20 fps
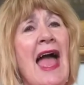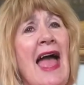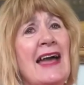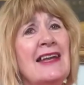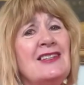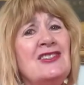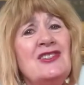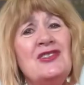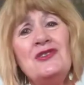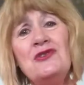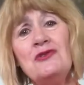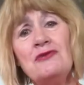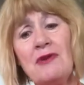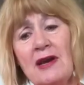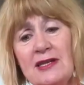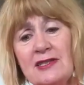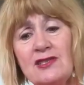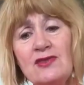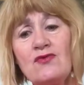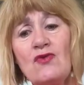and 2
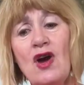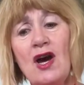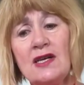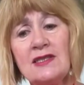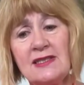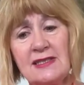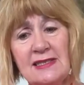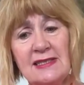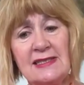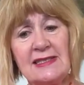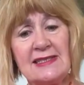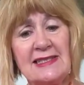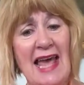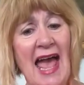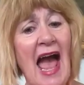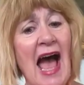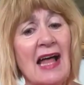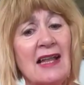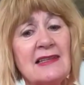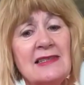restaurants in
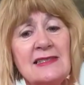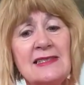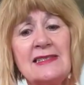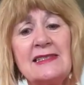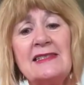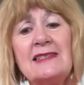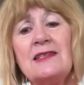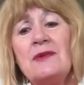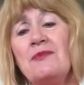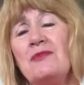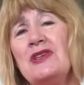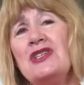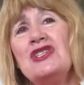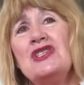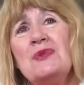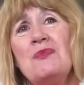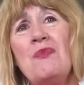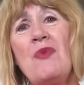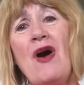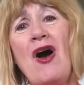Dallas in the
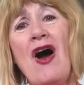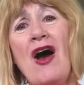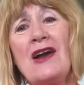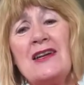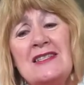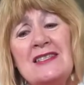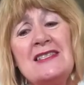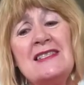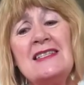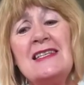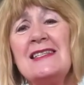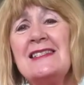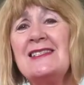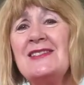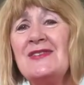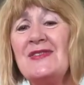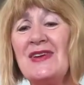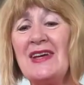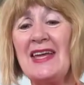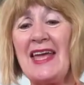Bishop Arts
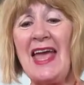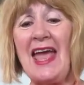District